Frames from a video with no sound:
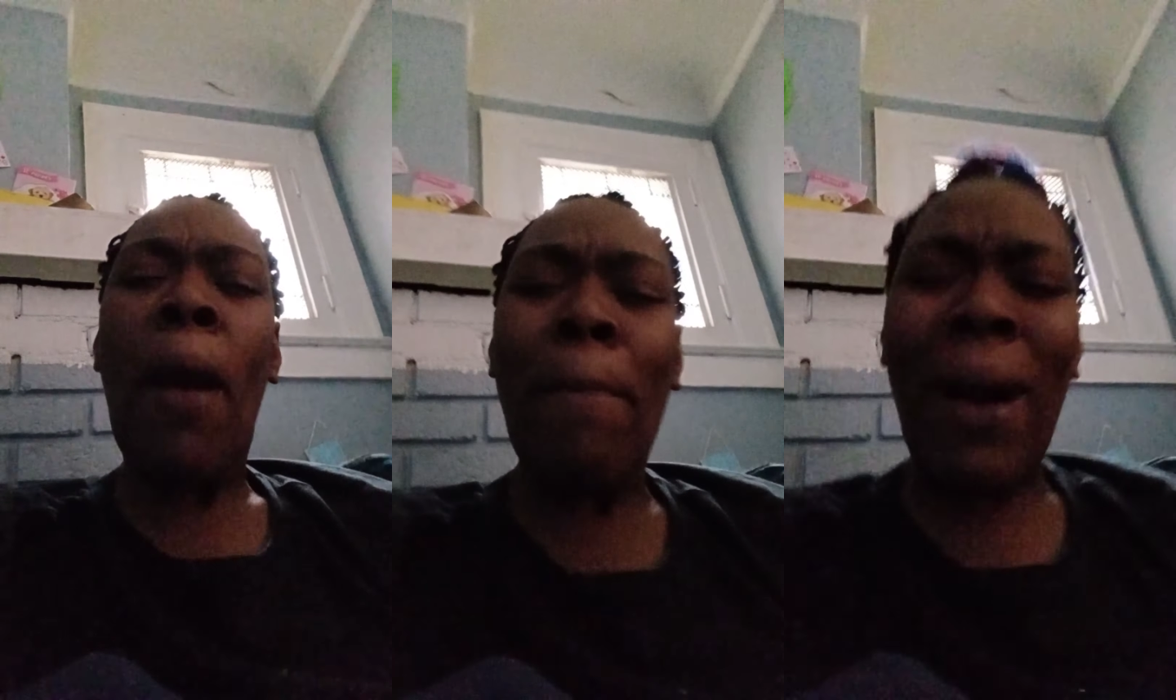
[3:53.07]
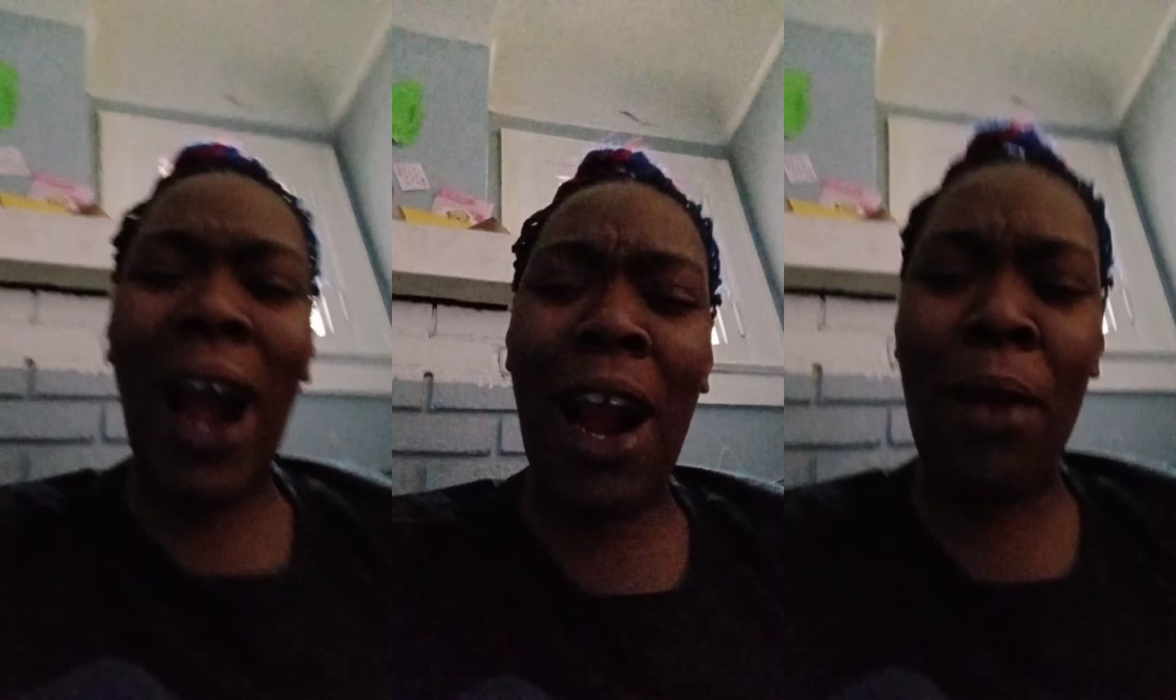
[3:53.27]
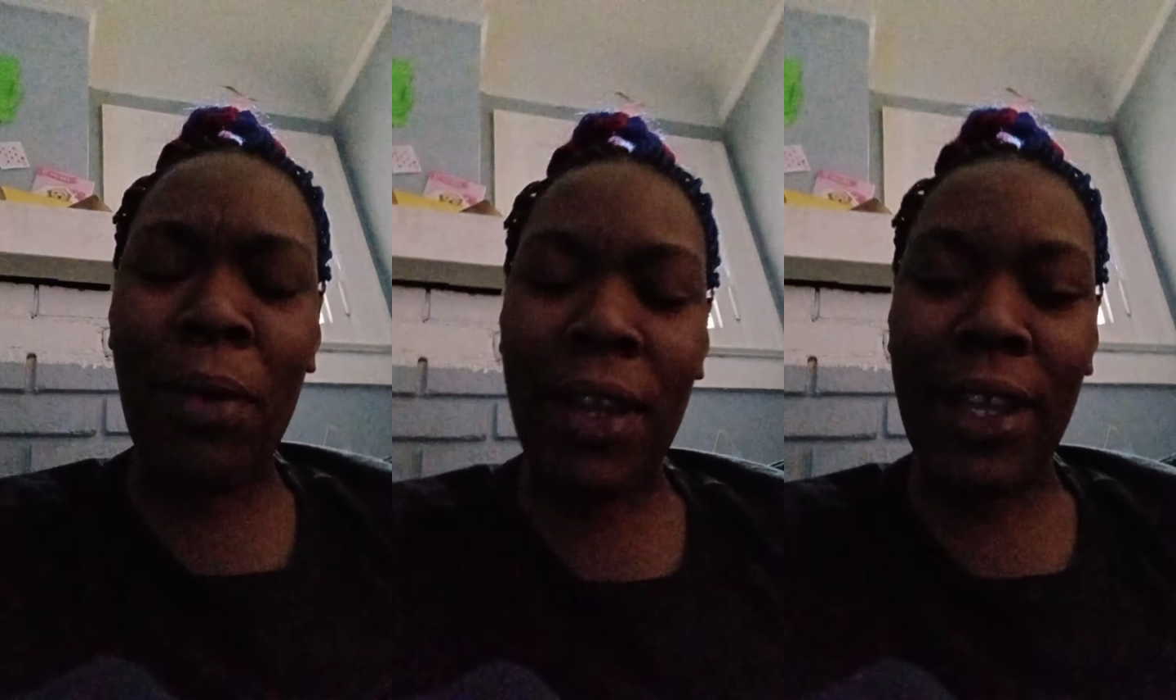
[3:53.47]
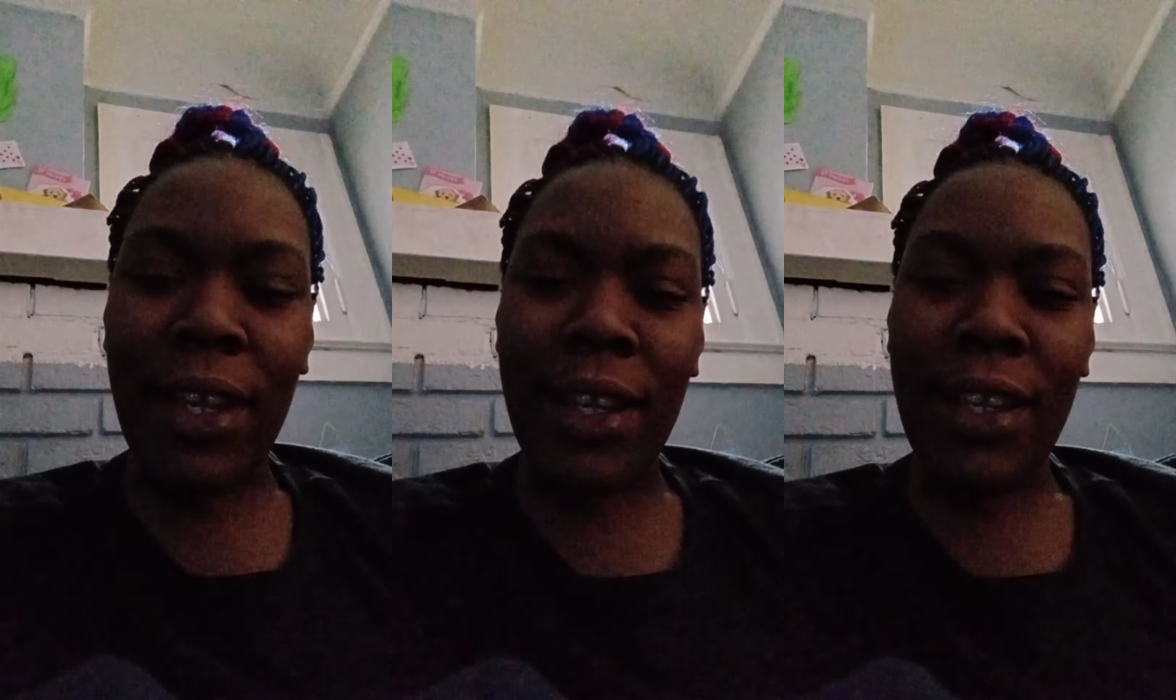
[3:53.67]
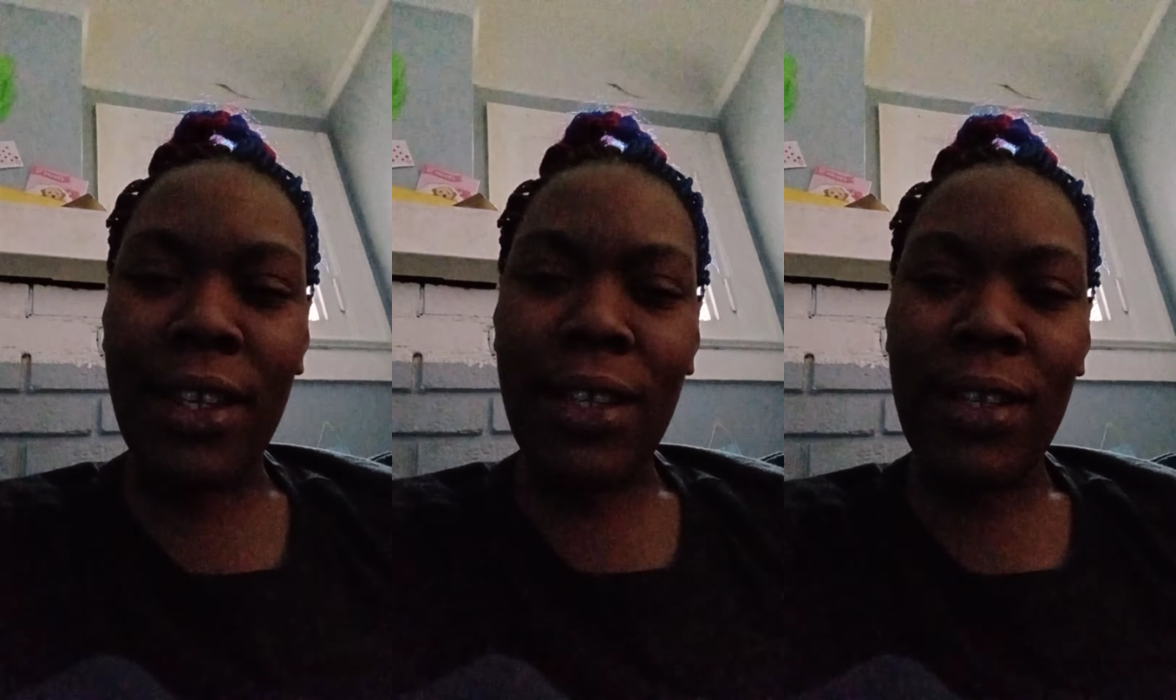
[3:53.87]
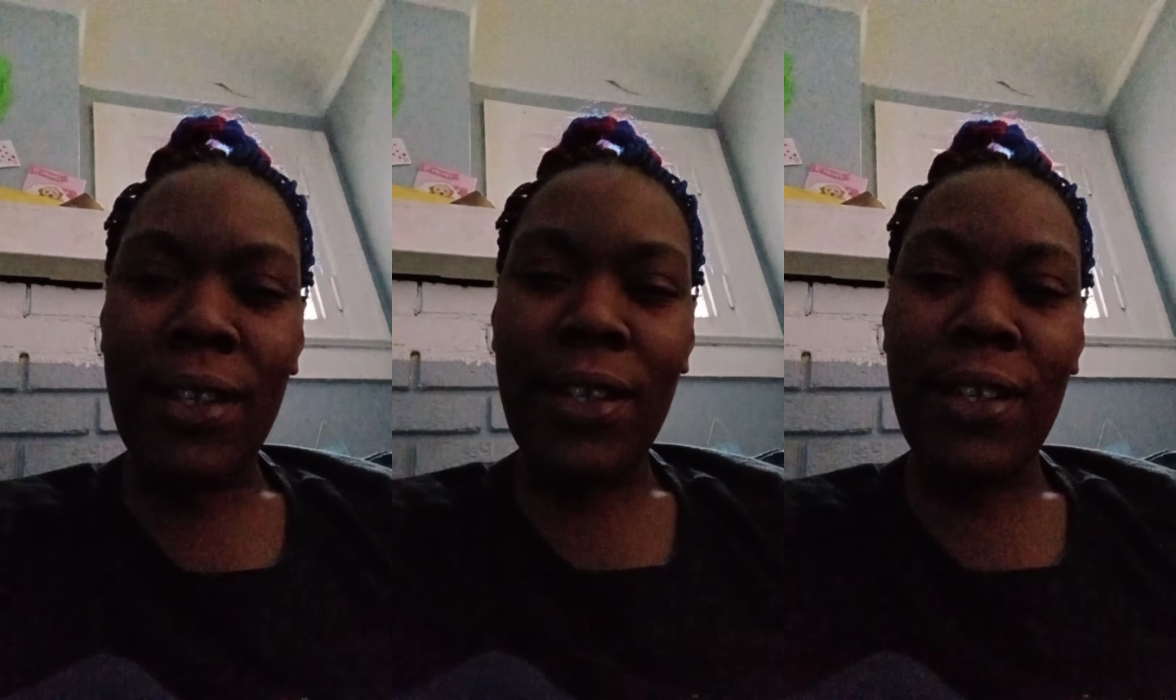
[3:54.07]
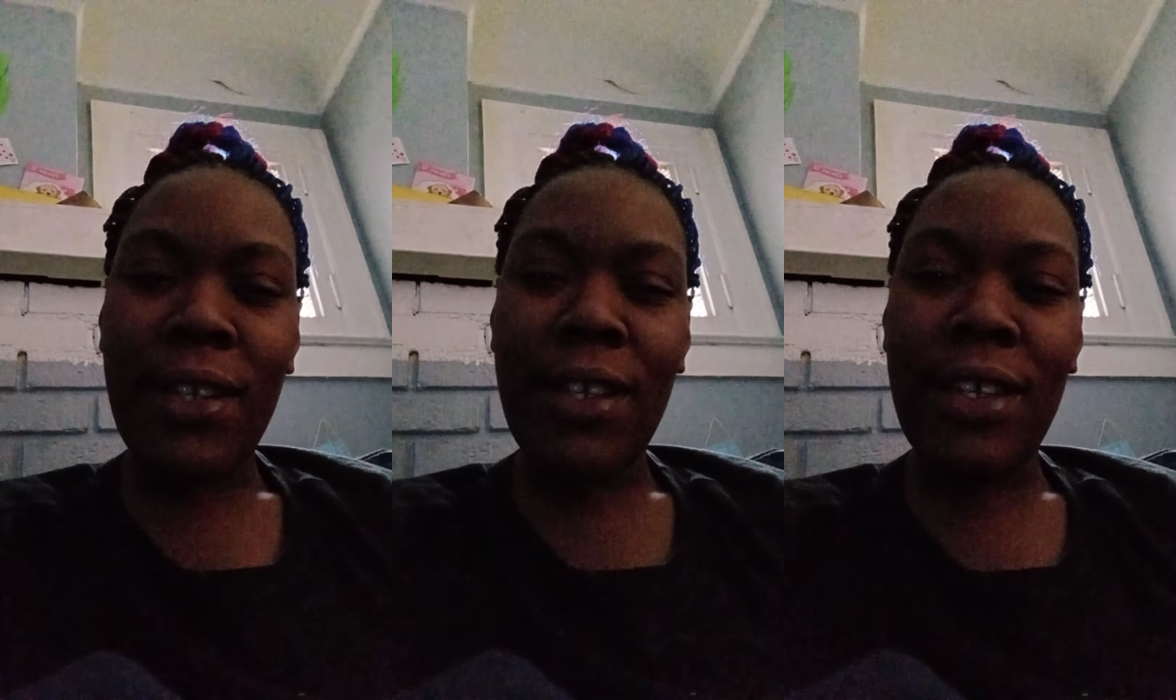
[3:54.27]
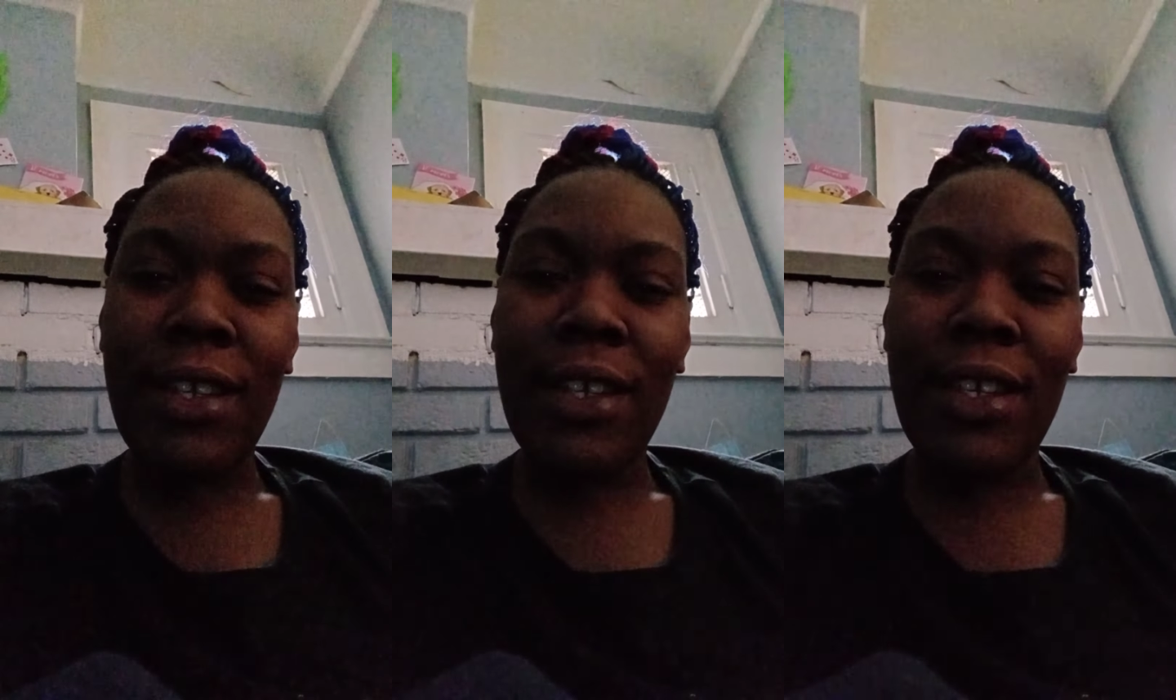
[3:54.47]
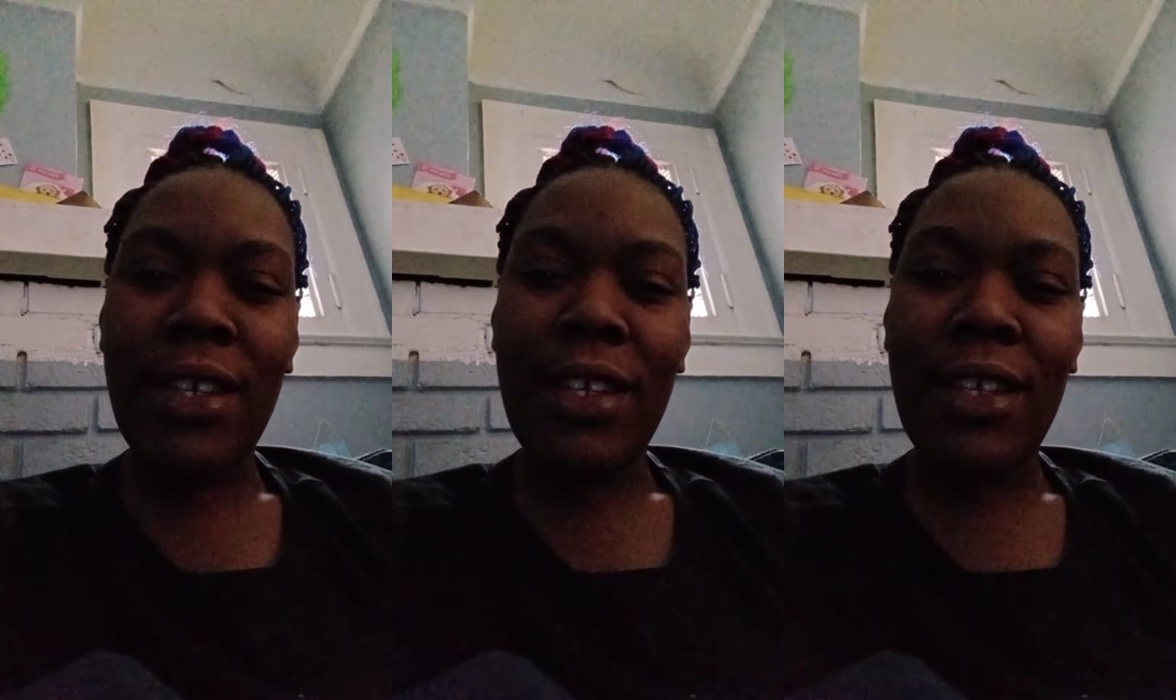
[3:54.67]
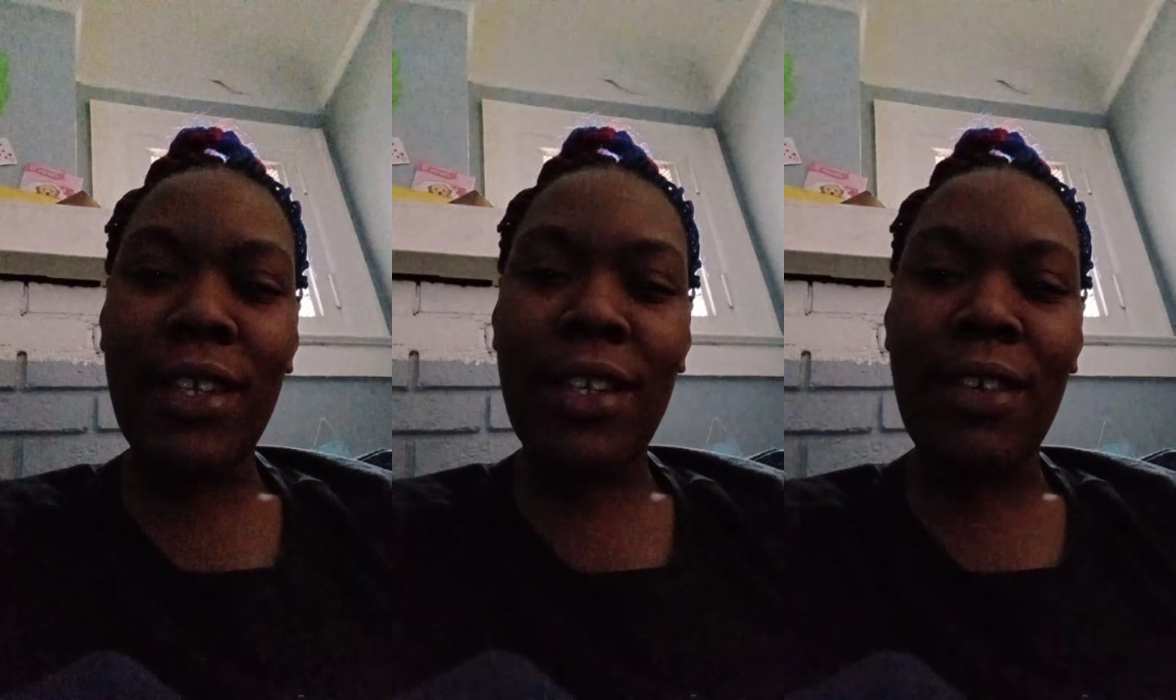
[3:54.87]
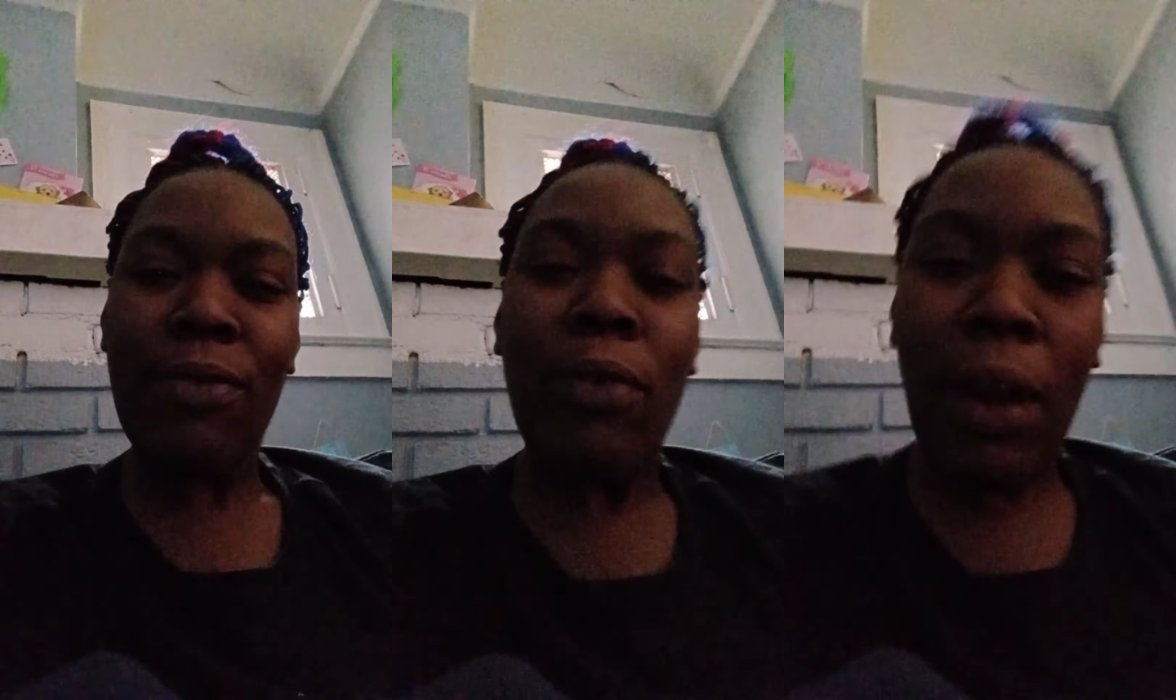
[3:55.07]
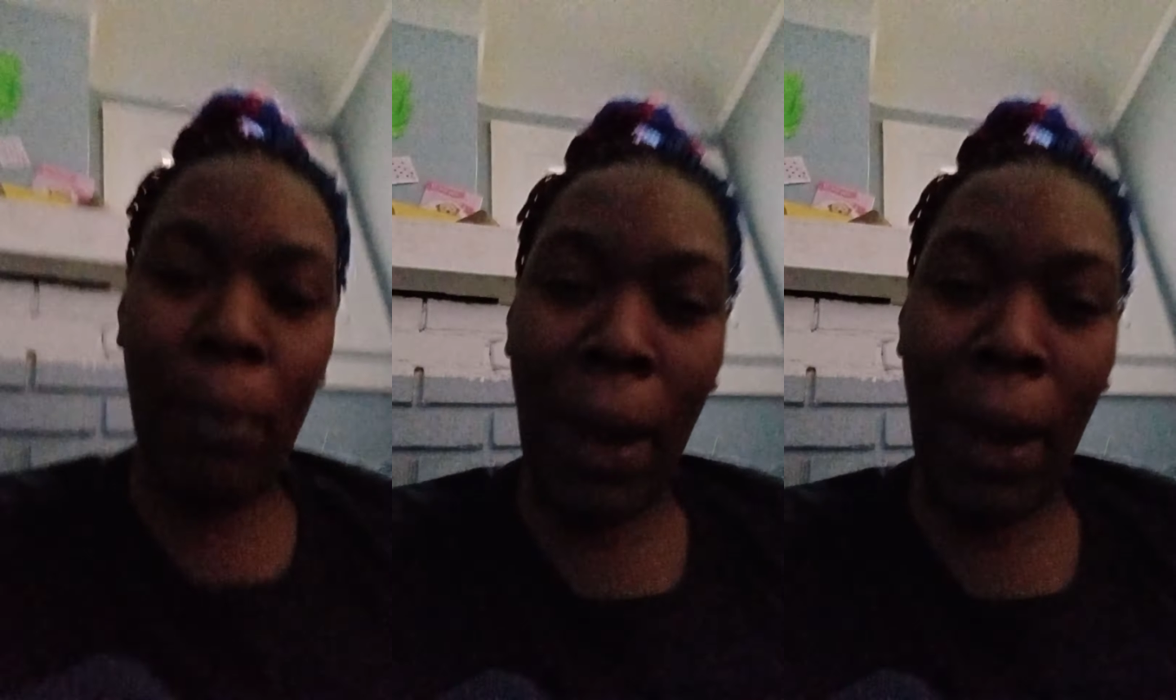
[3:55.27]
Period. Where